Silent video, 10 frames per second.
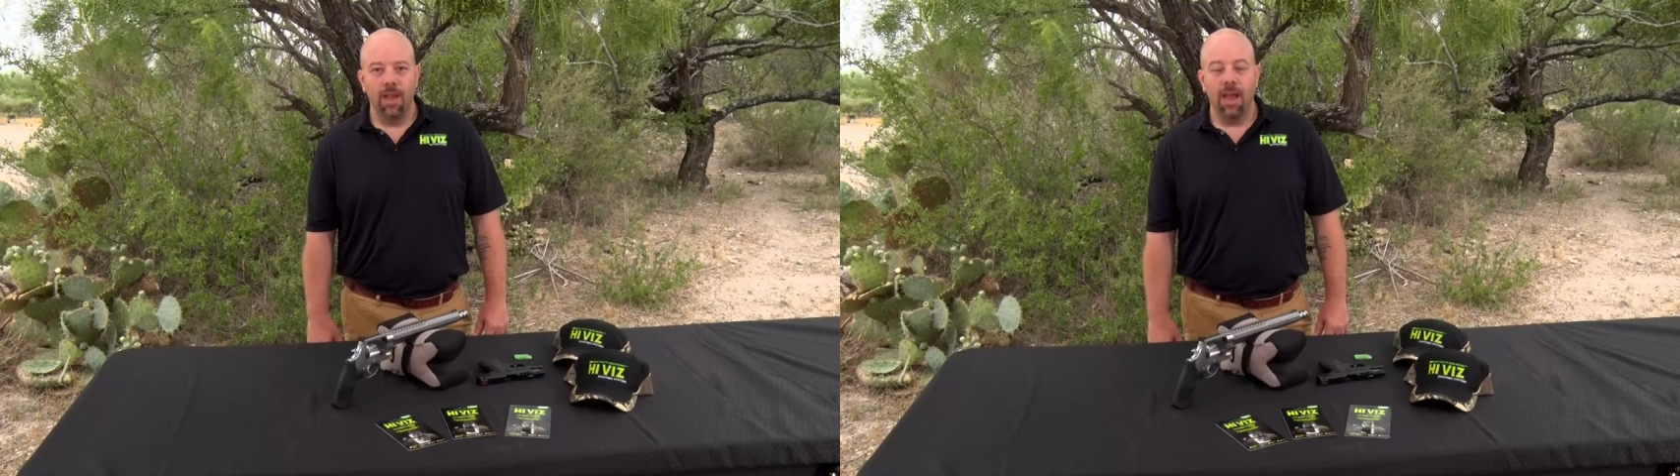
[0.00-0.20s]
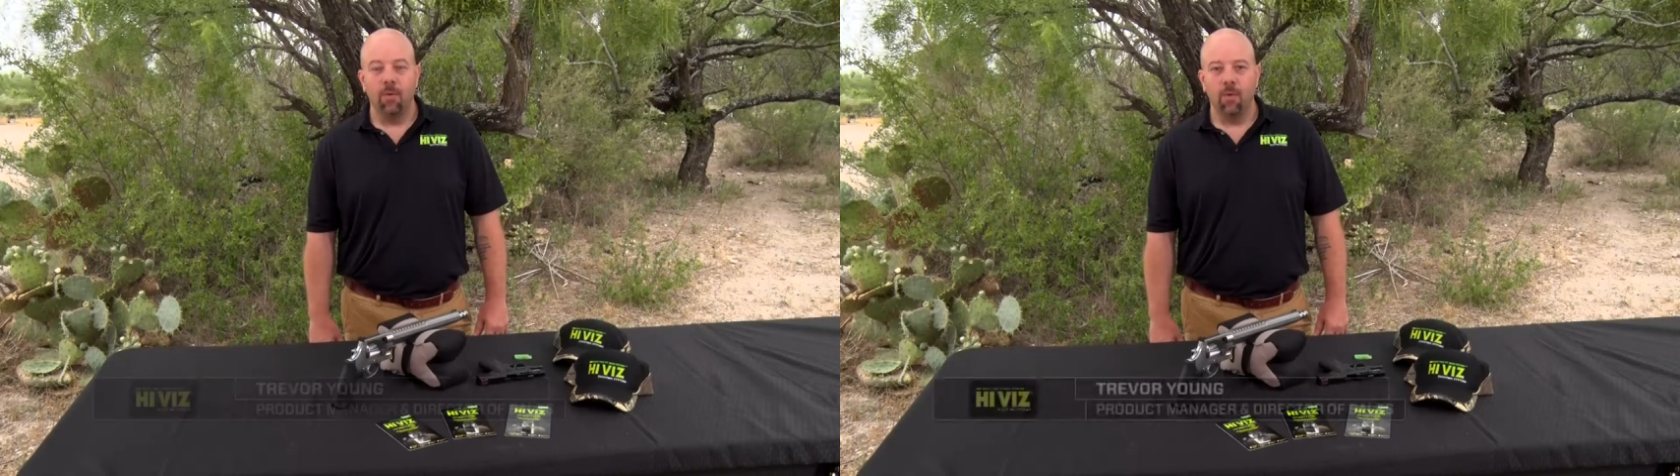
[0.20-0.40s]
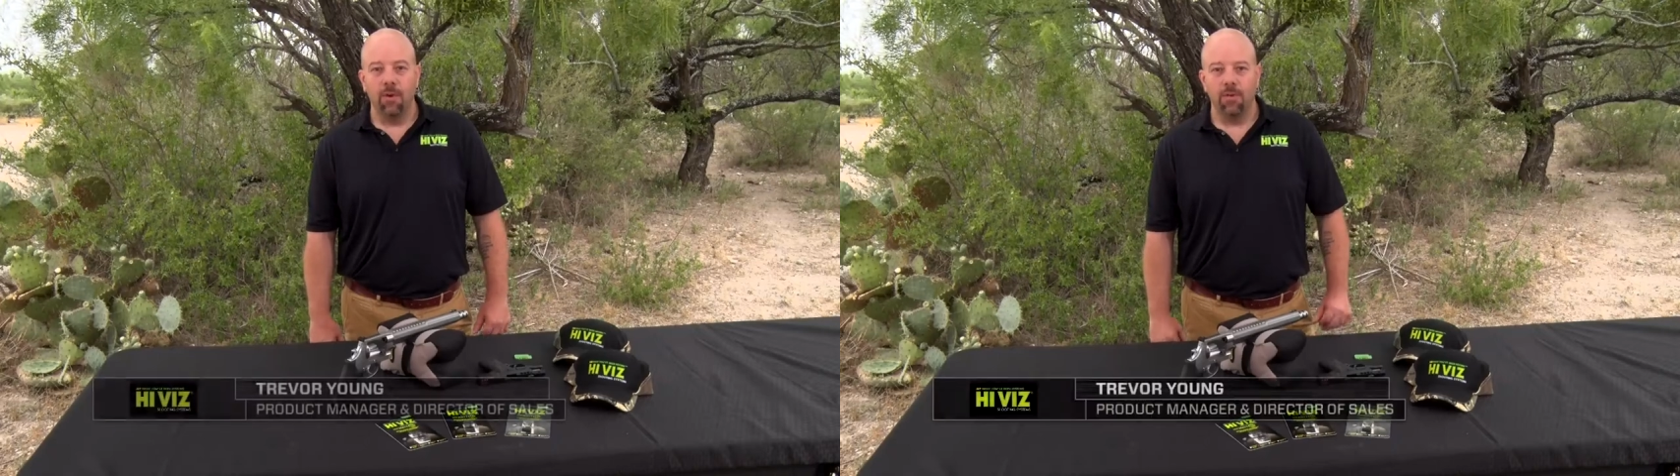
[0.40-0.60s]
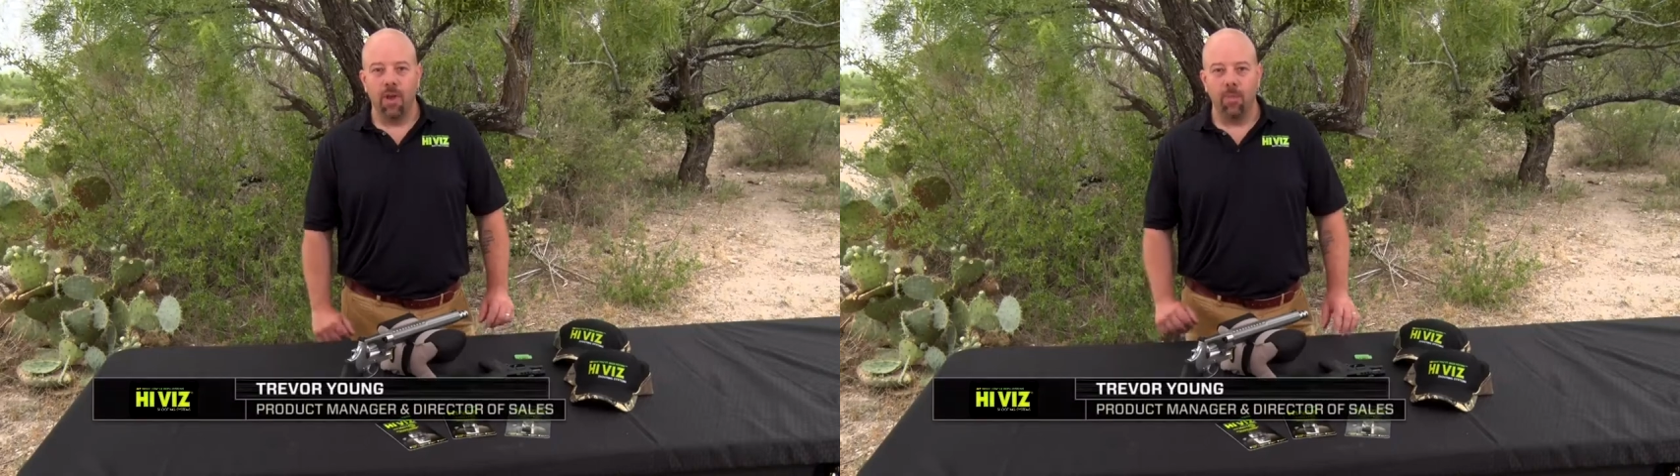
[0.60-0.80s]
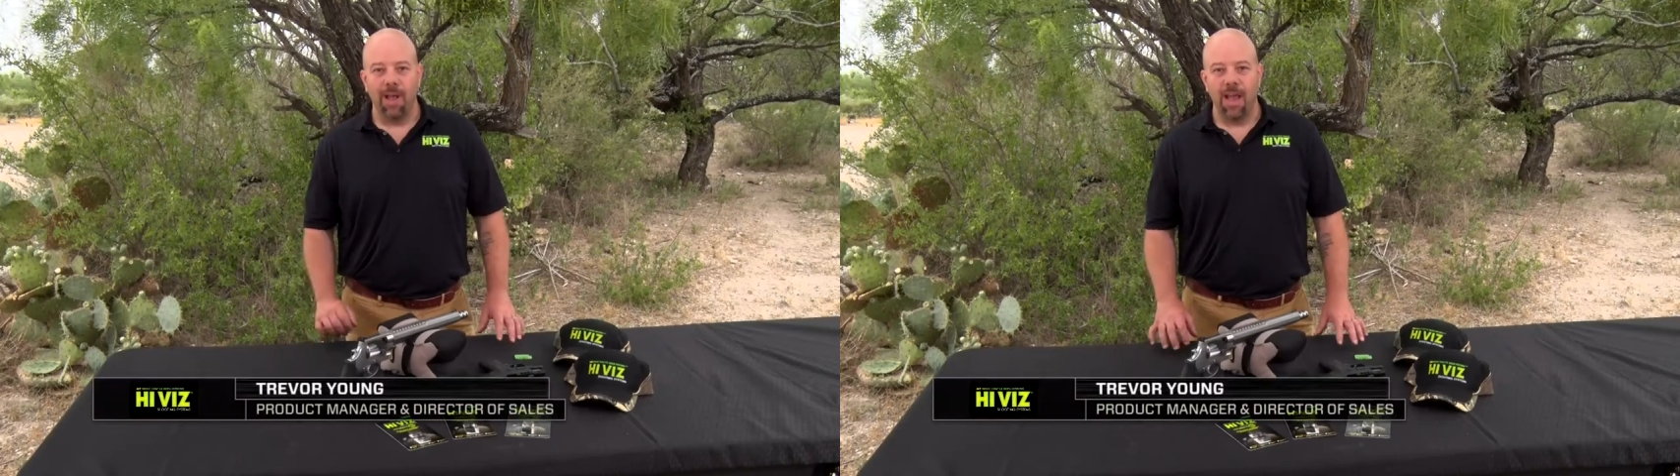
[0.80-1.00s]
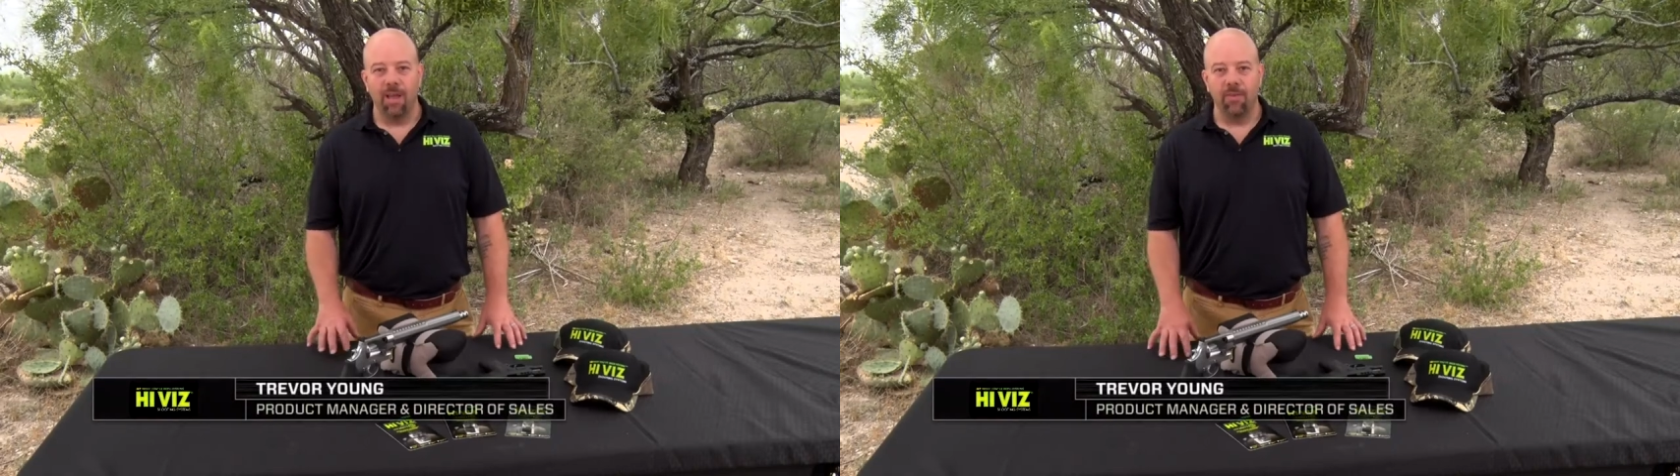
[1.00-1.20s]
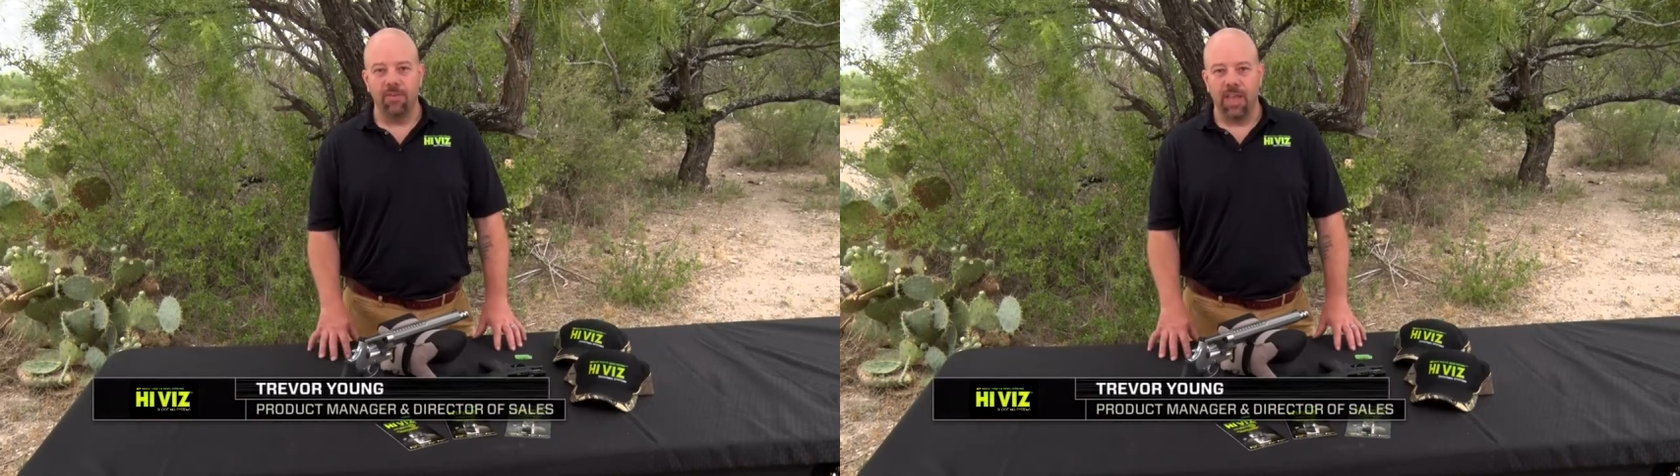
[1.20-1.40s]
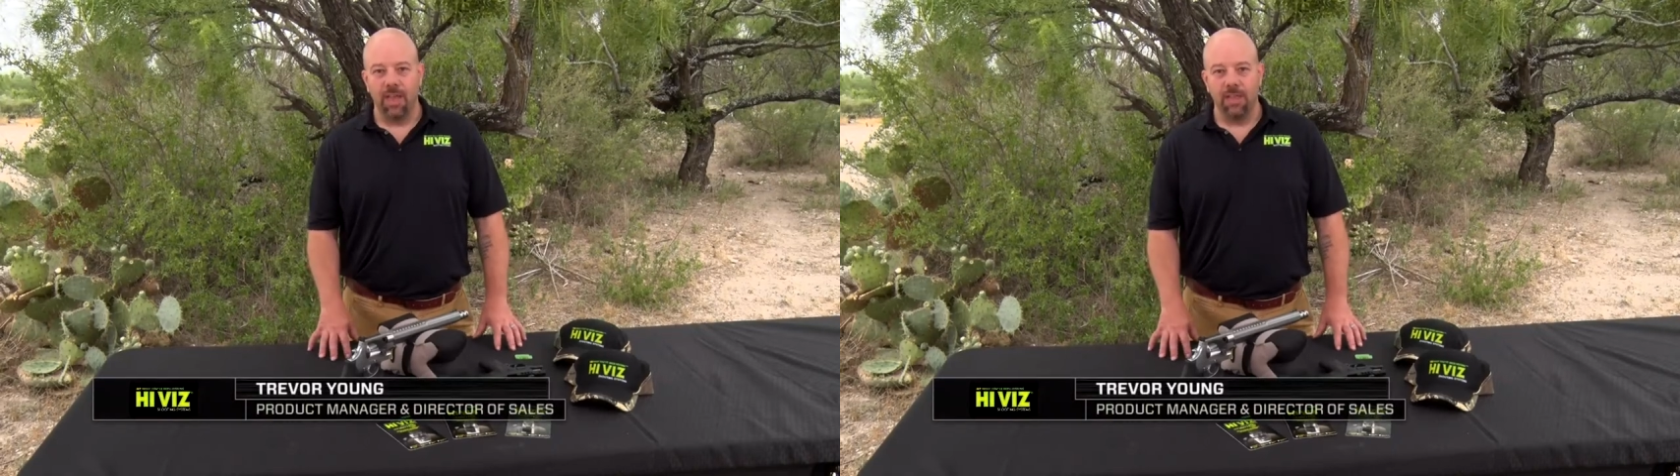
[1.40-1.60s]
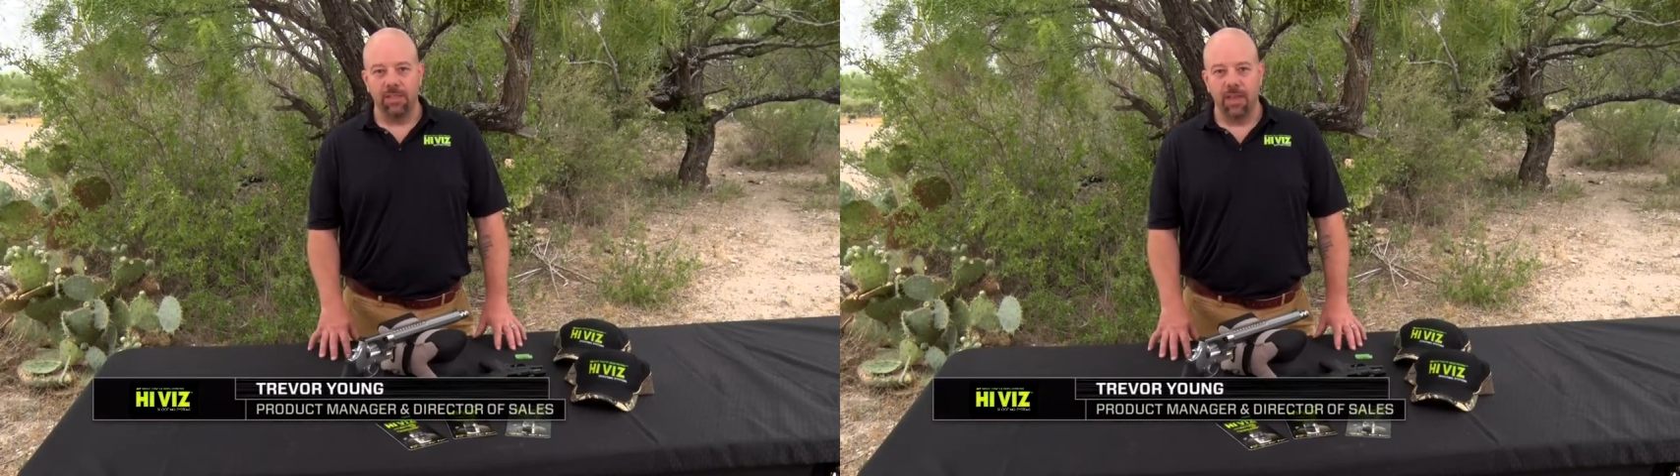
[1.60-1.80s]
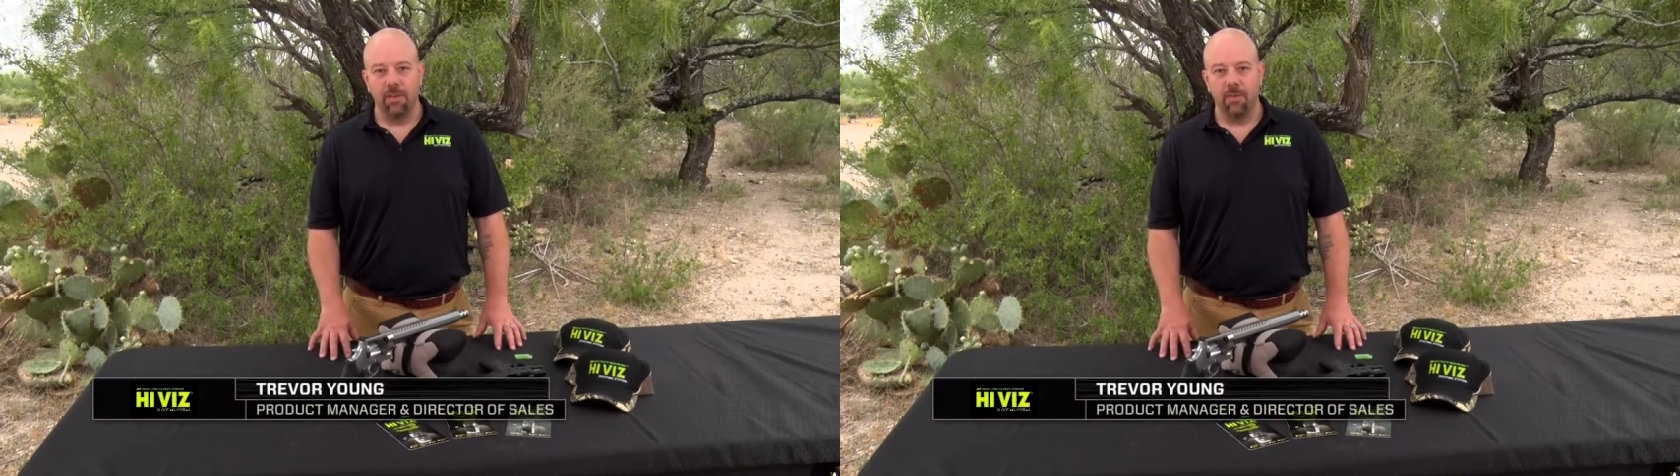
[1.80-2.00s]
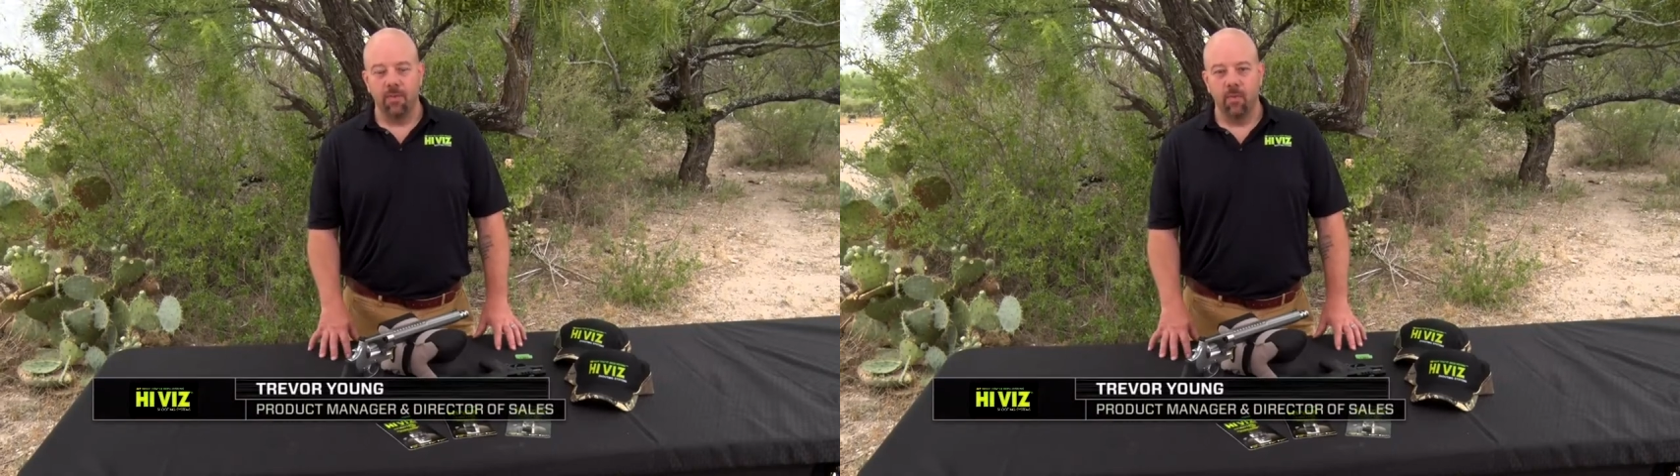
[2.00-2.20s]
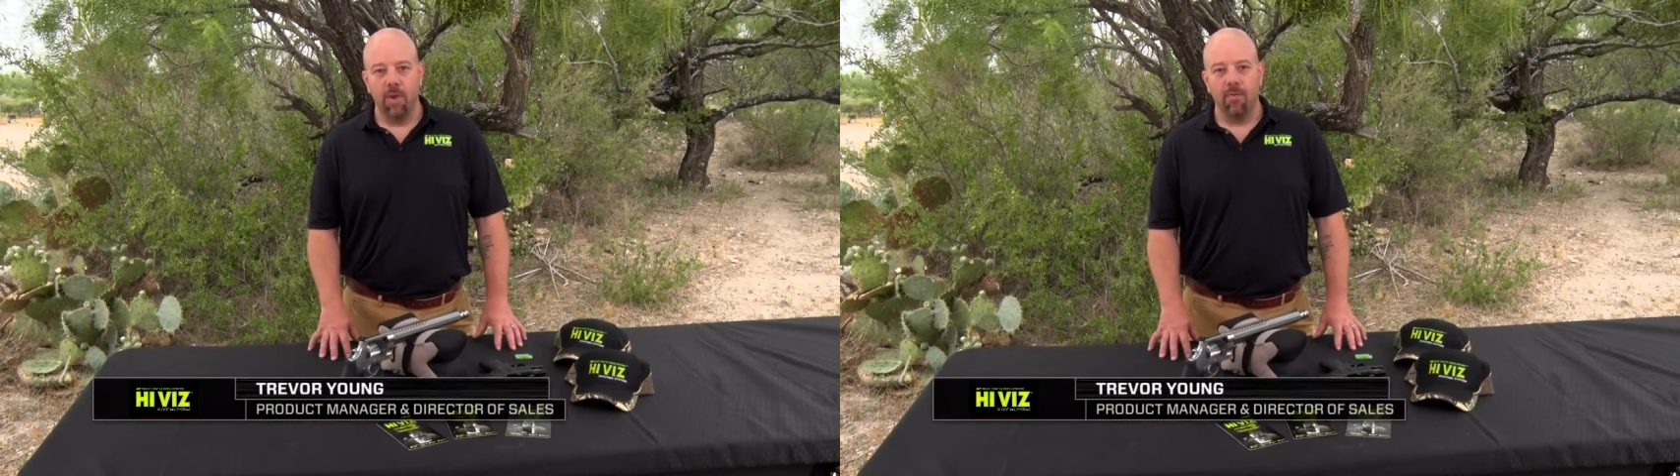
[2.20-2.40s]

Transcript: Hi, we're going to talk about HIVIZ handgun sights.